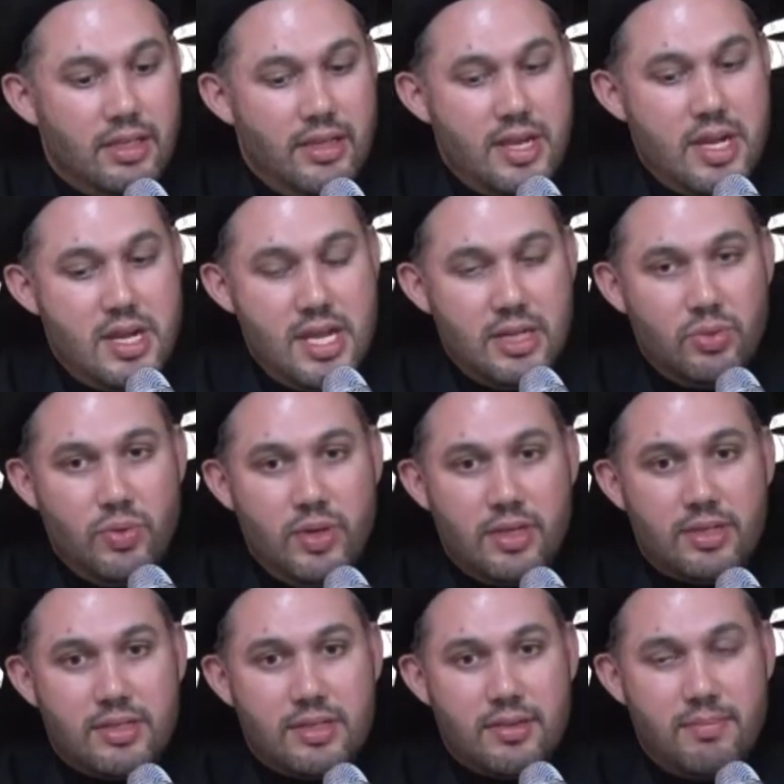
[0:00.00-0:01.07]

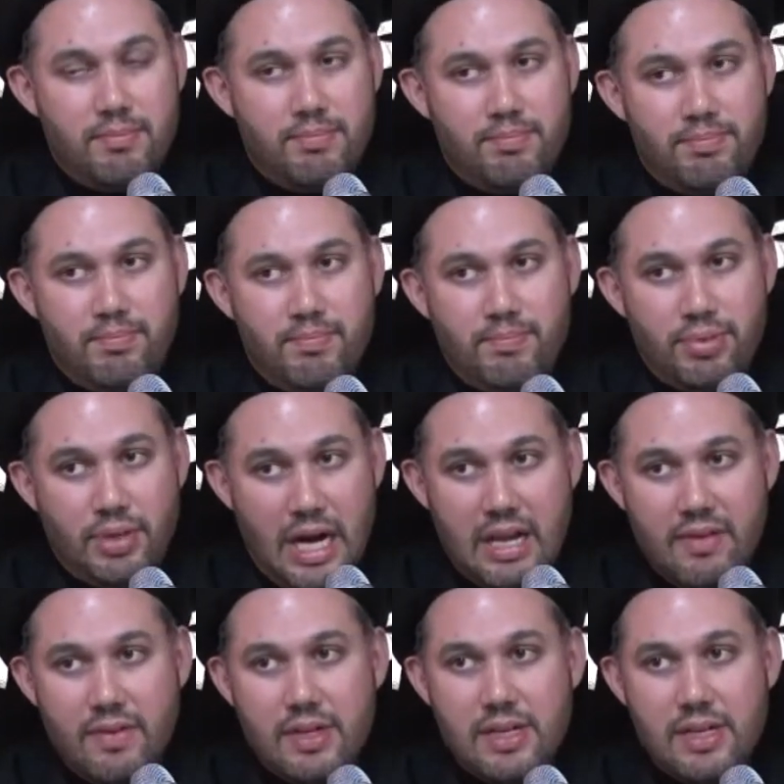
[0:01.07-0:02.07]
Networks, private